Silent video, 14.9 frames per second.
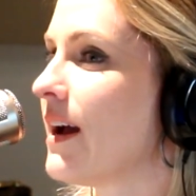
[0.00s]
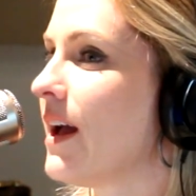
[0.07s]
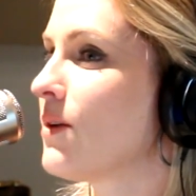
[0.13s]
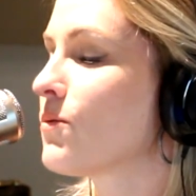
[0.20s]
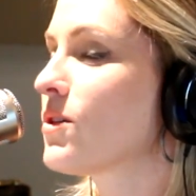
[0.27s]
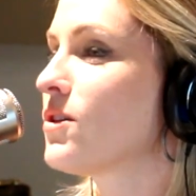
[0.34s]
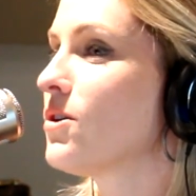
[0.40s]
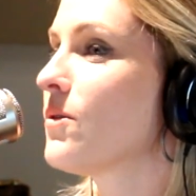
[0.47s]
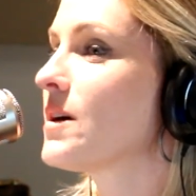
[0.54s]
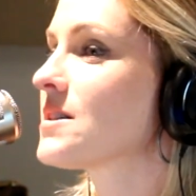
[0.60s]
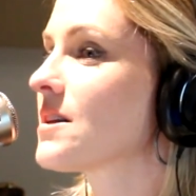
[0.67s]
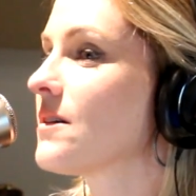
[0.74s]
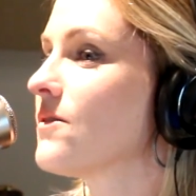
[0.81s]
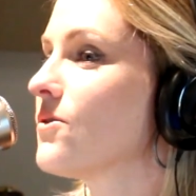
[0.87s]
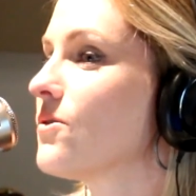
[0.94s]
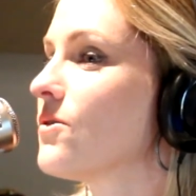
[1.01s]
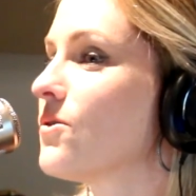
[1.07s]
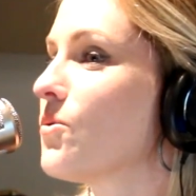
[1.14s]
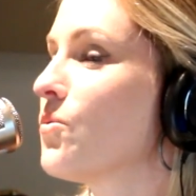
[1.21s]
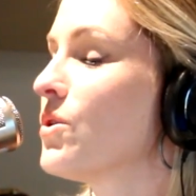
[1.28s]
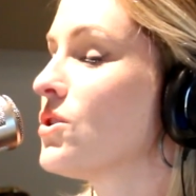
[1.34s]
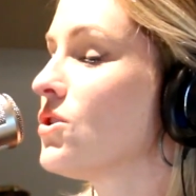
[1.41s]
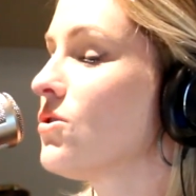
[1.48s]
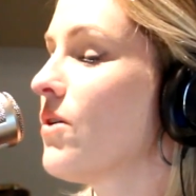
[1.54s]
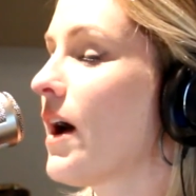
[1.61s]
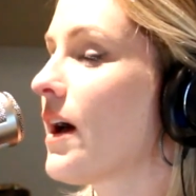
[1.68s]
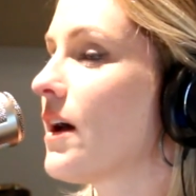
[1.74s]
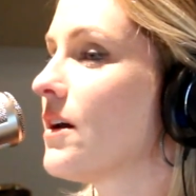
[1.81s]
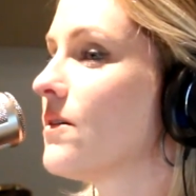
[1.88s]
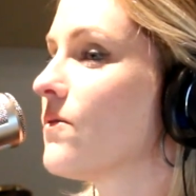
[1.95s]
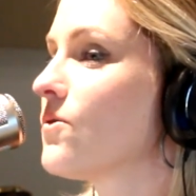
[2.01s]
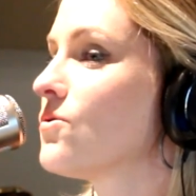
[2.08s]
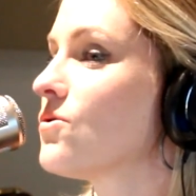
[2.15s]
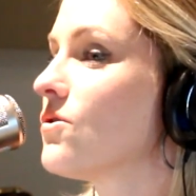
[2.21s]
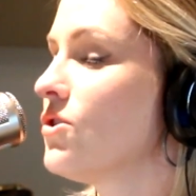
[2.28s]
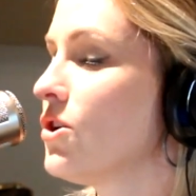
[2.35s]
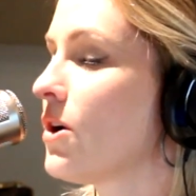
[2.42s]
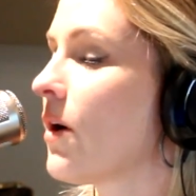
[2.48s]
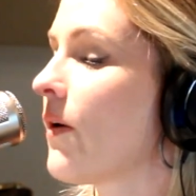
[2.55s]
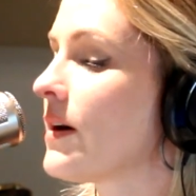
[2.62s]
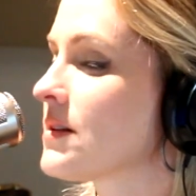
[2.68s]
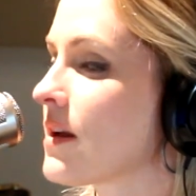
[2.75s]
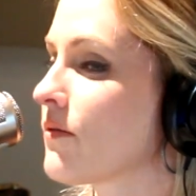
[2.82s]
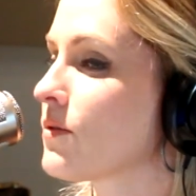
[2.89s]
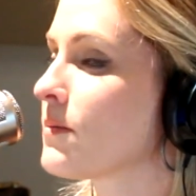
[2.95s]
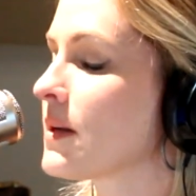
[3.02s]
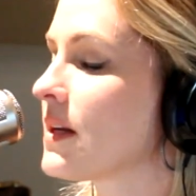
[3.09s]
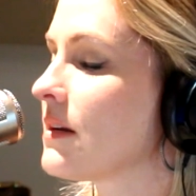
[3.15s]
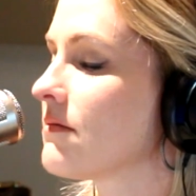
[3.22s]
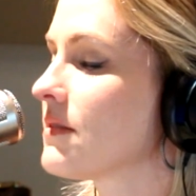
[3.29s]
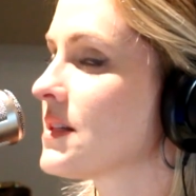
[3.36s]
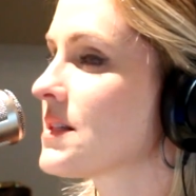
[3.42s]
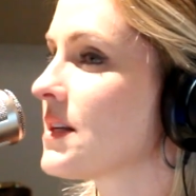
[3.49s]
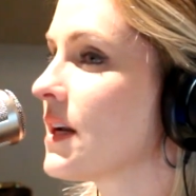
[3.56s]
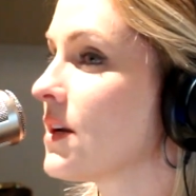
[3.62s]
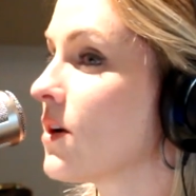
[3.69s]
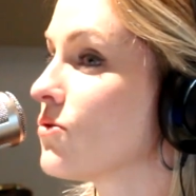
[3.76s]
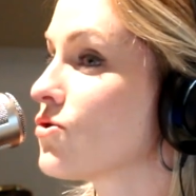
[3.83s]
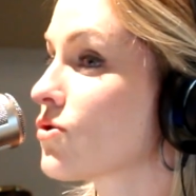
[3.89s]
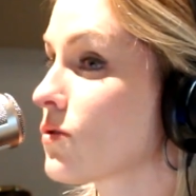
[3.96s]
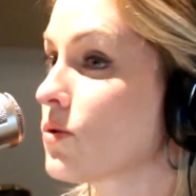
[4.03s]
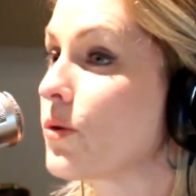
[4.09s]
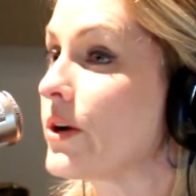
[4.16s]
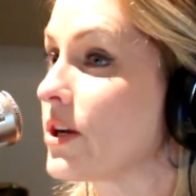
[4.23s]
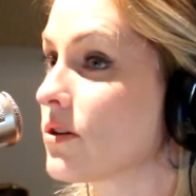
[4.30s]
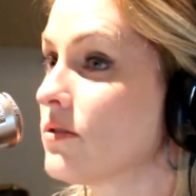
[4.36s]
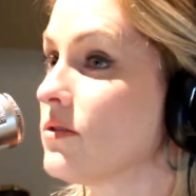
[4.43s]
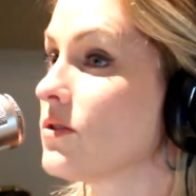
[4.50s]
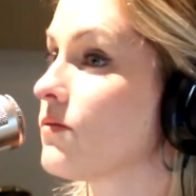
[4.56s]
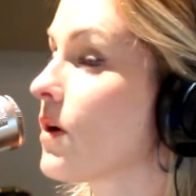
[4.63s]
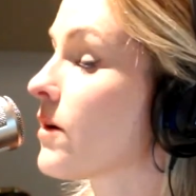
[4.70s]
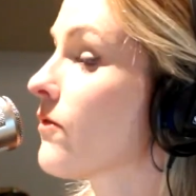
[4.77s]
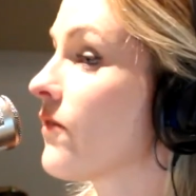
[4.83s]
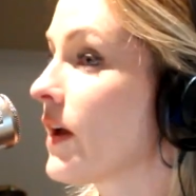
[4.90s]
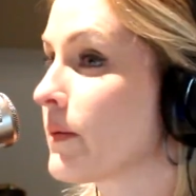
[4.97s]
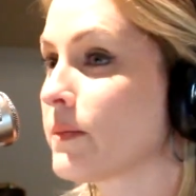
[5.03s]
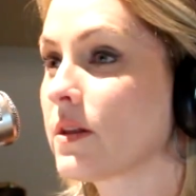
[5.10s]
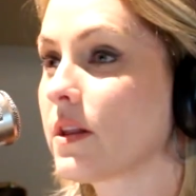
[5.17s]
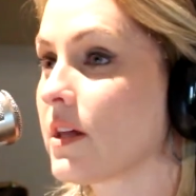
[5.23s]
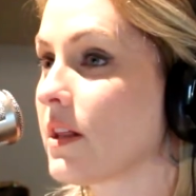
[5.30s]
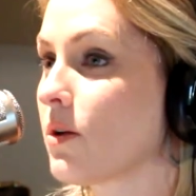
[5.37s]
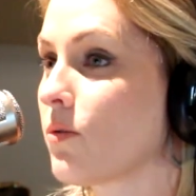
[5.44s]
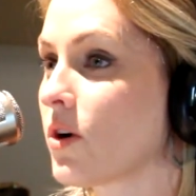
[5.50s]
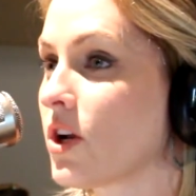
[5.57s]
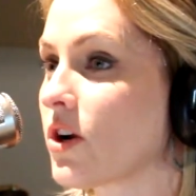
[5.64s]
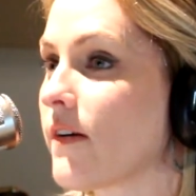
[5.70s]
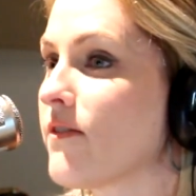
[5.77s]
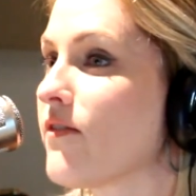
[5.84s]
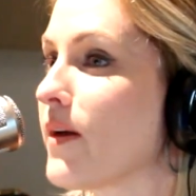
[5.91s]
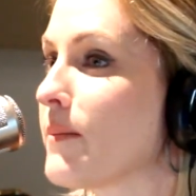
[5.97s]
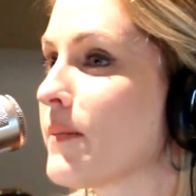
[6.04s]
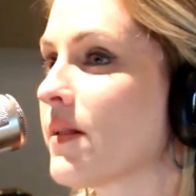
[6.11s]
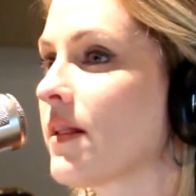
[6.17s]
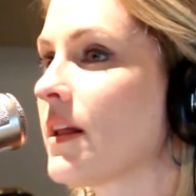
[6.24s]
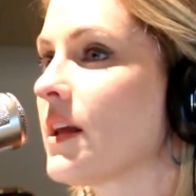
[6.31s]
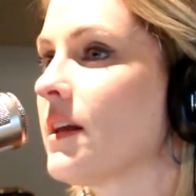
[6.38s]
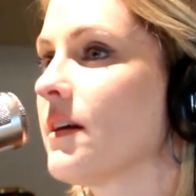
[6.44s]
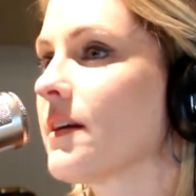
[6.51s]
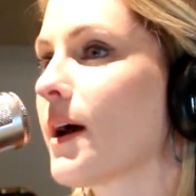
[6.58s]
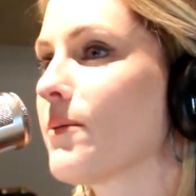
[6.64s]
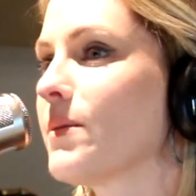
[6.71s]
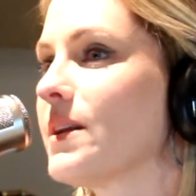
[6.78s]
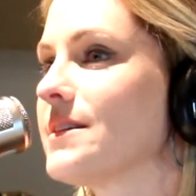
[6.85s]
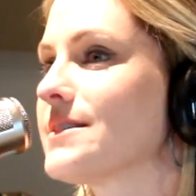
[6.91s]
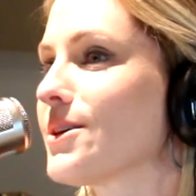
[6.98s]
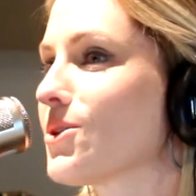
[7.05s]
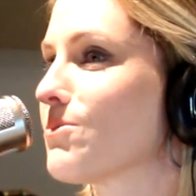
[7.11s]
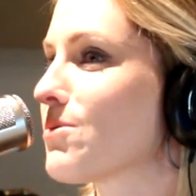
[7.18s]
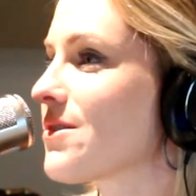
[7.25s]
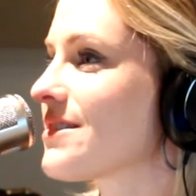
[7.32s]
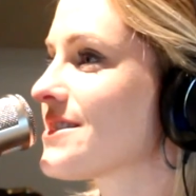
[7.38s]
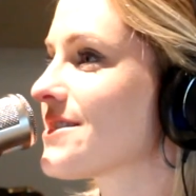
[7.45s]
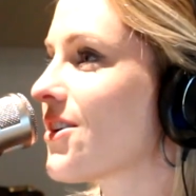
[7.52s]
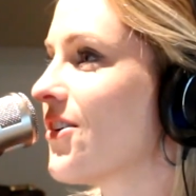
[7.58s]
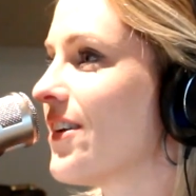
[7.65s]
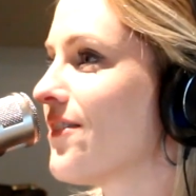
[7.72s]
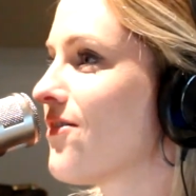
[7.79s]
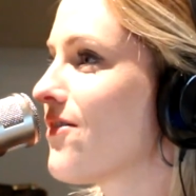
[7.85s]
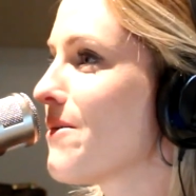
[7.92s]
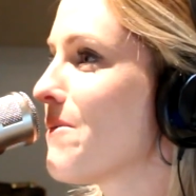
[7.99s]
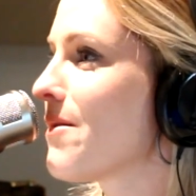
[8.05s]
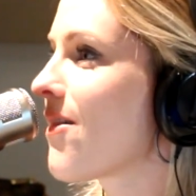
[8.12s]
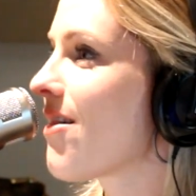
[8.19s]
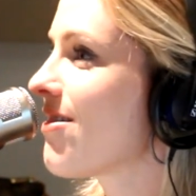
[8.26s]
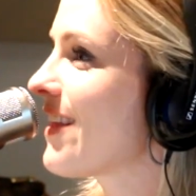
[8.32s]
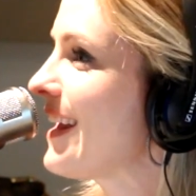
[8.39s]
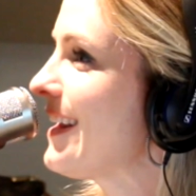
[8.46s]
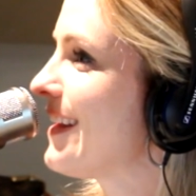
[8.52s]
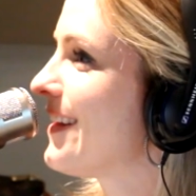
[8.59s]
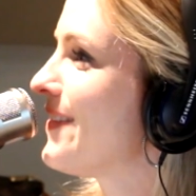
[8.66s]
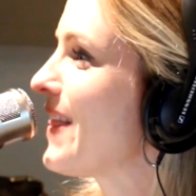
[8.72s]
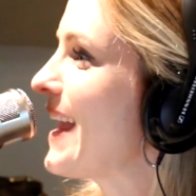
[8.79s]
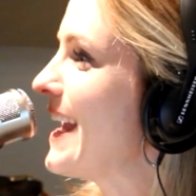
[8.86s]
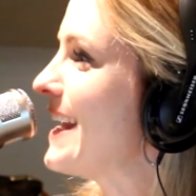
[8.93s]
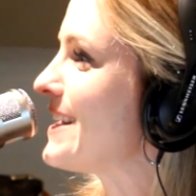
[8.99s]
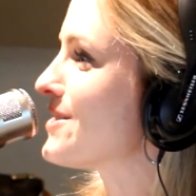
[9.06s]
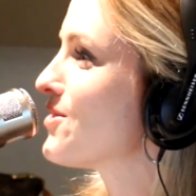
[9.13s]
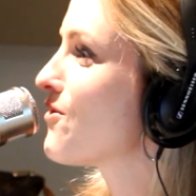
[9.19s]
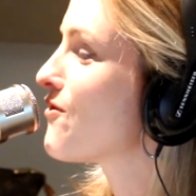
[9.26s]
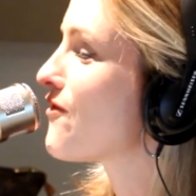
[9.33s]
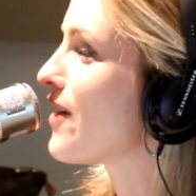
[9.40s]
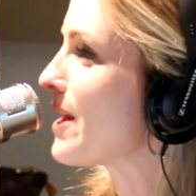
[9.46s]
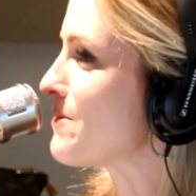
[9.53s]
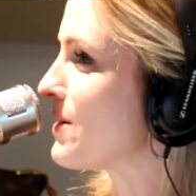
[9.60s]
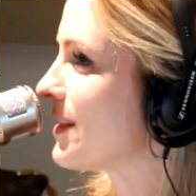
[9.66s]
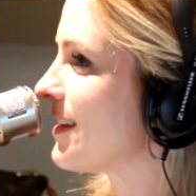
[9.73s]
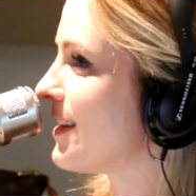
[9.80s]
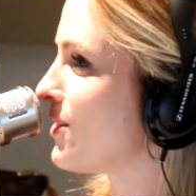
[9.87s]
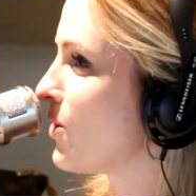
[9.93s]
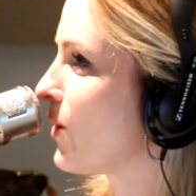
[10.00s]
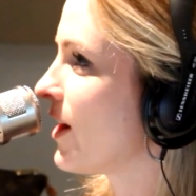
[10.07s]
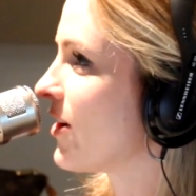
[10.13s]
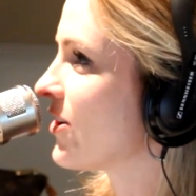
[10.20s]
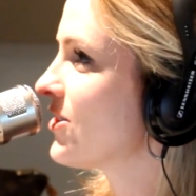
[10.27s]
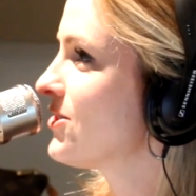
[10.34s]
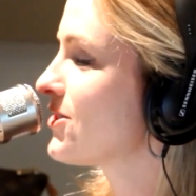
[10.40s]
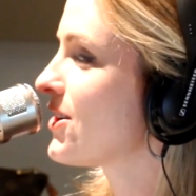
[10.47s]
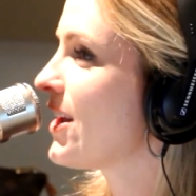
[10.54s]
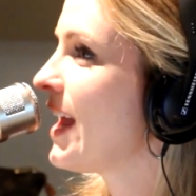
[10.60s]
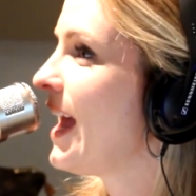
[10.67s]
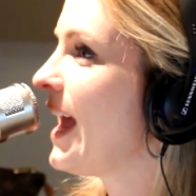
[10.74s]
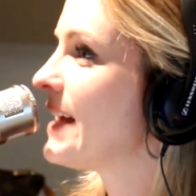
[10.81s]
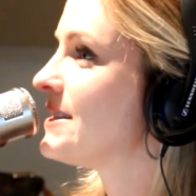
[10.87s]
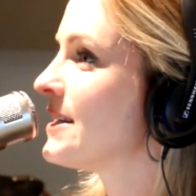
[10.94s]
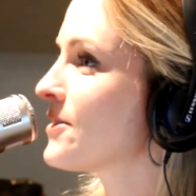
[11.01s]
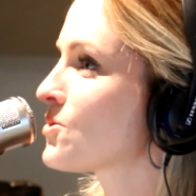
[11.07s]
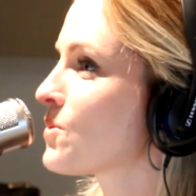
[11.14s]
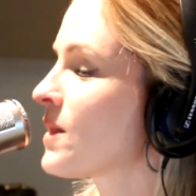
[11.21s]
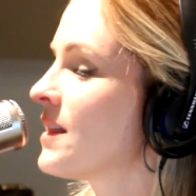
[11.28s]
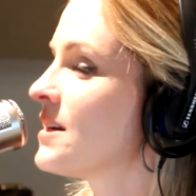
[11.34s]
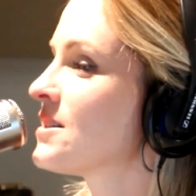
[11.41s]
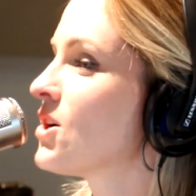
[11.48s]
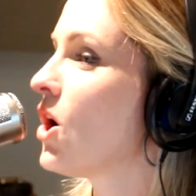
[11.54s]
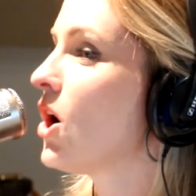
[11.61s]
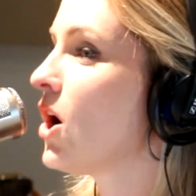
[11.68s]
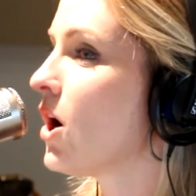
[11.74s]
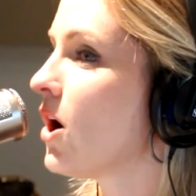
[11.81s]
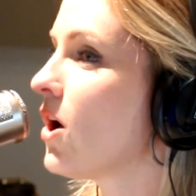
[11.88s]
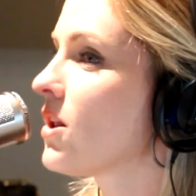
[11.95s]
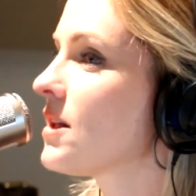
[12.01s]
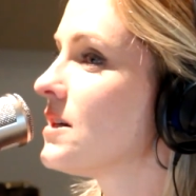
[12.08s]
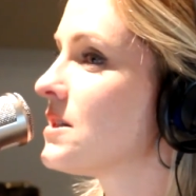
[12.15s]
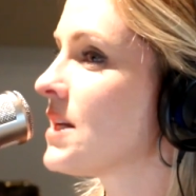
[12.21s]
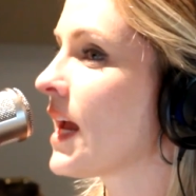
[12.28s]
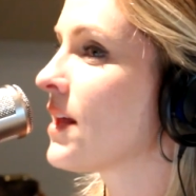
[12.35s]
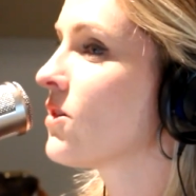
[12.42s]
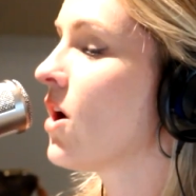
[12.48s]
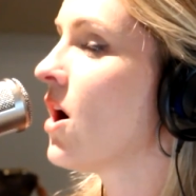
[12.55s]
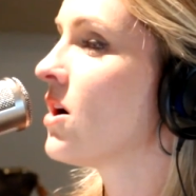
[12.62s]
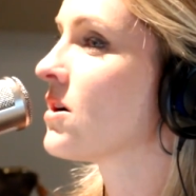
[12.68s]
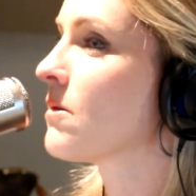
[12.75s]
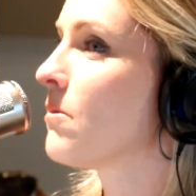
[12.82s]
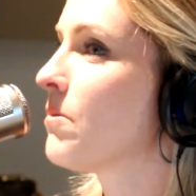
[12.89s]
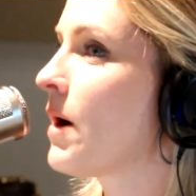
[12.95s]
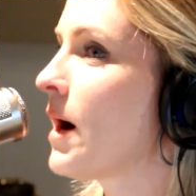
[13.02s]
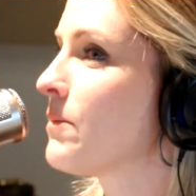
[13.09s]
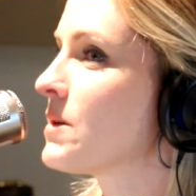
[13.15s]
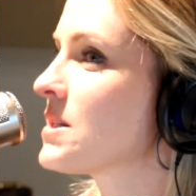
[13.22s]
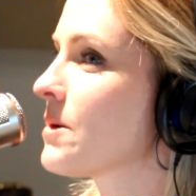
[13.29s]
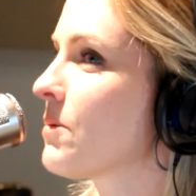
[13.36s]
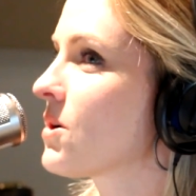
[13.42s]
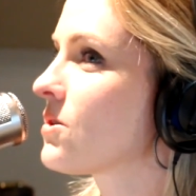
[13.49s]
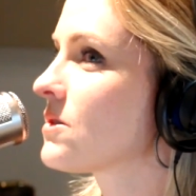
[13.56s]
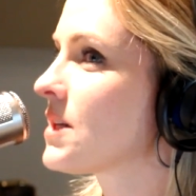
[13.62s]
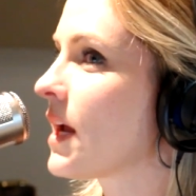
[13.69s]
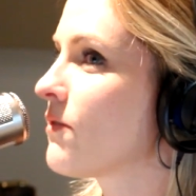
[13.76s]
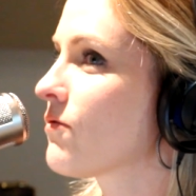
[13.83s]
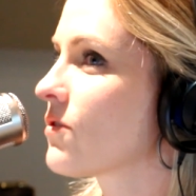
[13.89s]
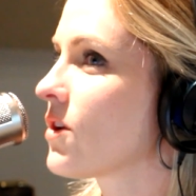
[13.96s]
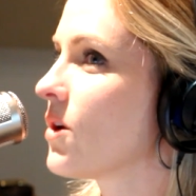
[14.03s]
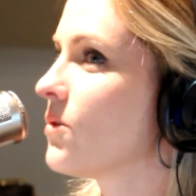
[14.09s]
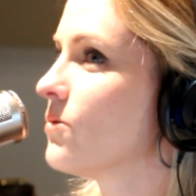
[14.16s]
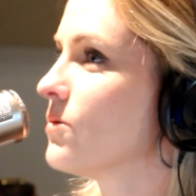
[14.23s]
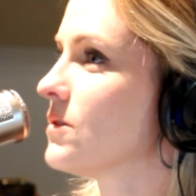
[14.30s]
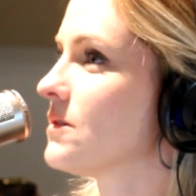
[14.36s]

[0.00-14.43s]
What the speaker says: And with you as when you had, you know, as everybody listening knows, you're a lawyer. You are a family lawyer. Family? How many syllables are in family? He is a family lawyer and deals with this all day long. Bob, a typical day for you?